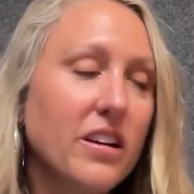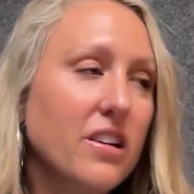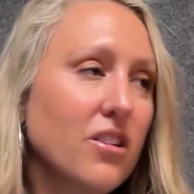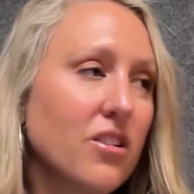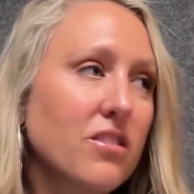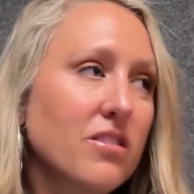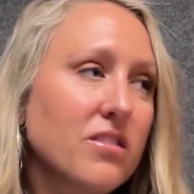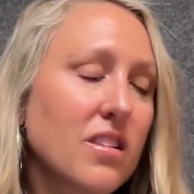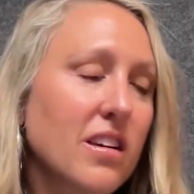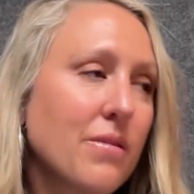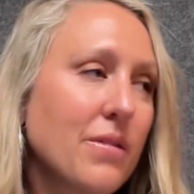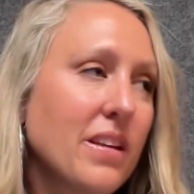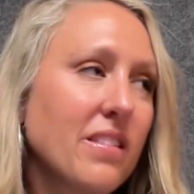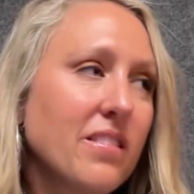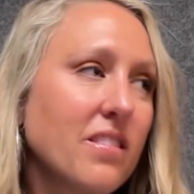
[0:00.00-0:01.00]
You know, I
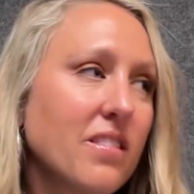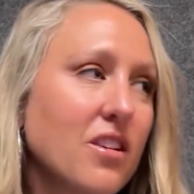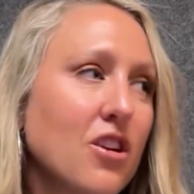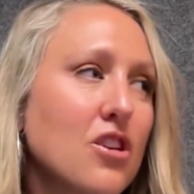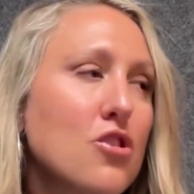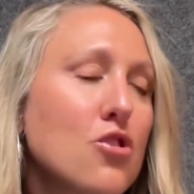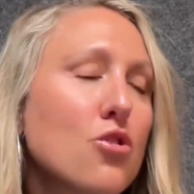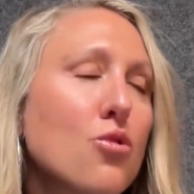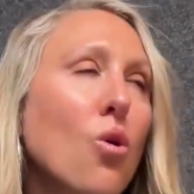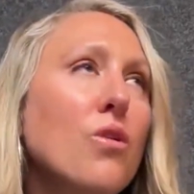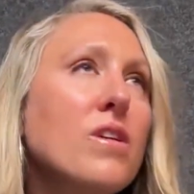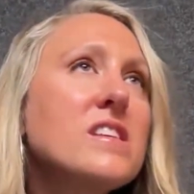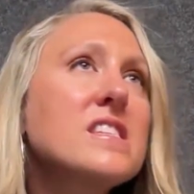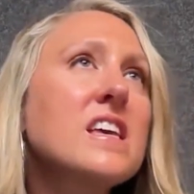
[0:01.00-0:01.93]
mean, you always